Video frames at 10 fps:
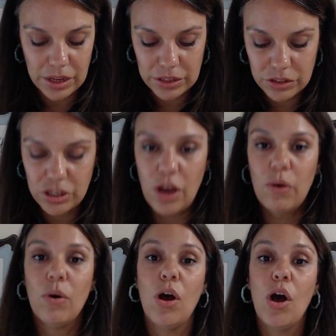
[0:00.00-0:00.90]
So
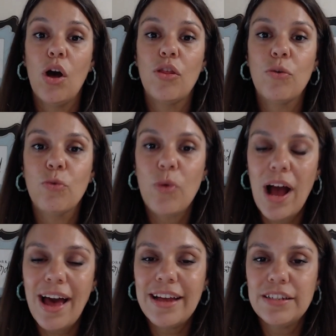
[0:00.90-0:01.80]
the
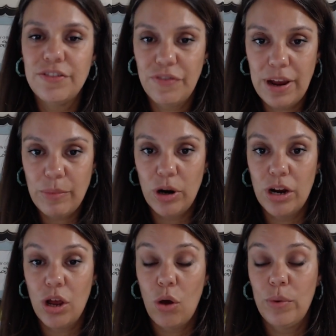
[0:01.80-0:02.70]
R.I.S.E
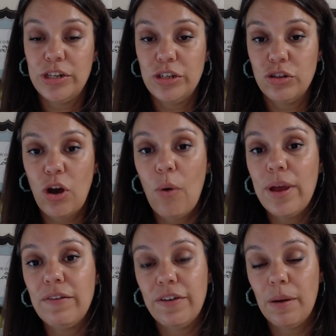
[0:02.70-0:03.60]
framework, which is
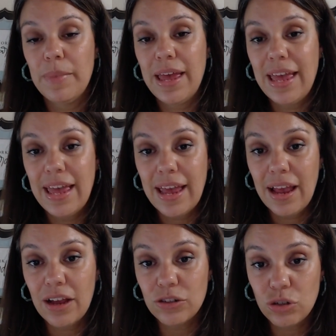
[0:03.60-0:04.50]
going from
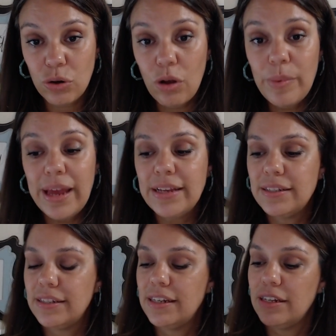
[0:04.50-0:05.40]

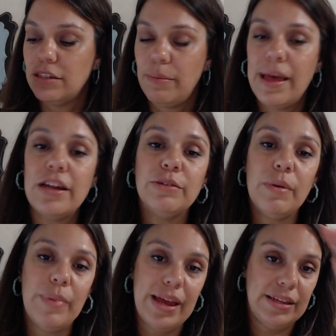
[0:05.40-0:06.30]
control-based to
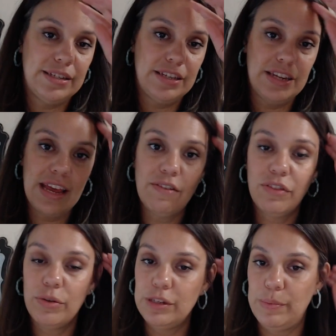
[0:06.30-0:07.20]
management-based to
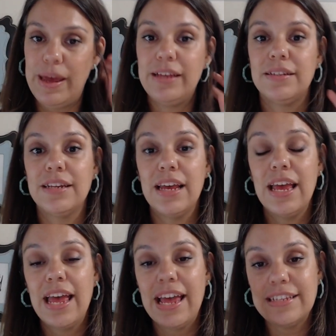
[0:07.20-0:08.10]
influence-based,
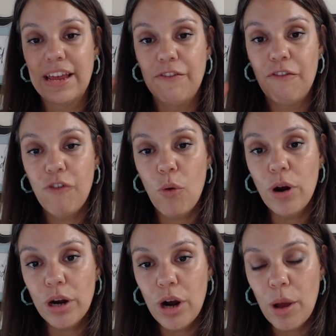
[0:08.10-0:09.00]
is a
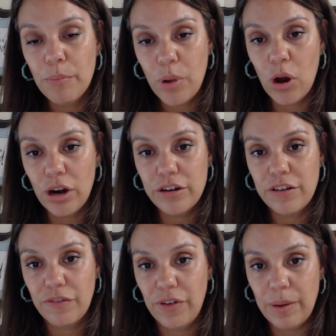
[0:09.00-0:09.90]
4-part
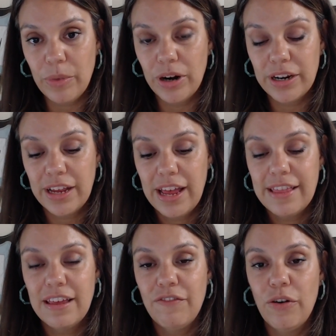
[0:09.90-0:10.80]
framework
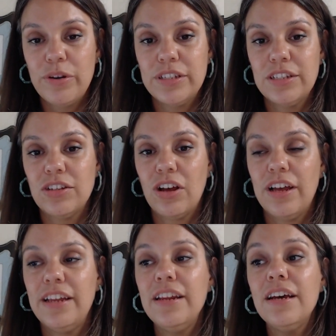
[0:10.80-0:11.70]
that focuses
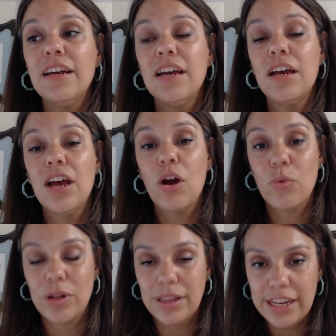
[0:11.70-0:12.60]
on
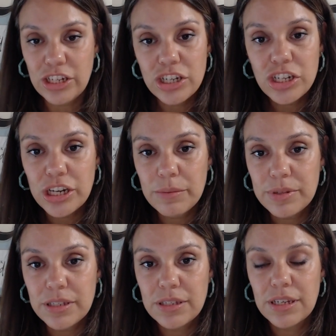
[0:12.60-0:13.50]

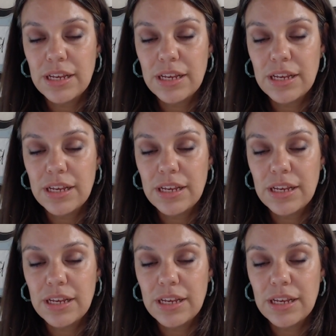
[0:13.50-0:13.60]
relationships,